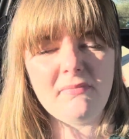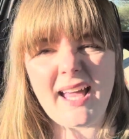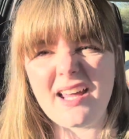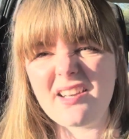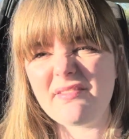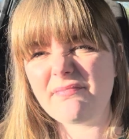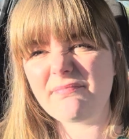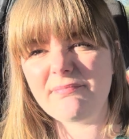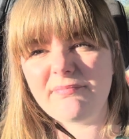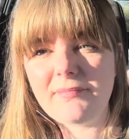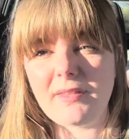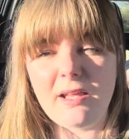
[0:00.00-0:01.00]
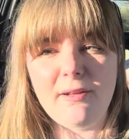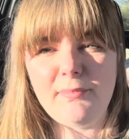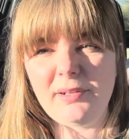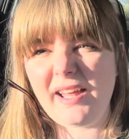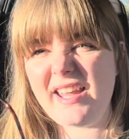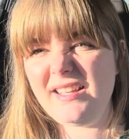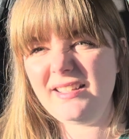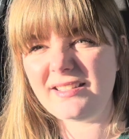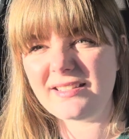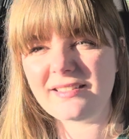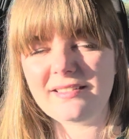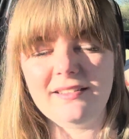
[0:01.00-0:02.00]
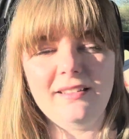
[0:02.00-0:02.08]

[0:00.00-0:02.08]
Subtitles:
out of place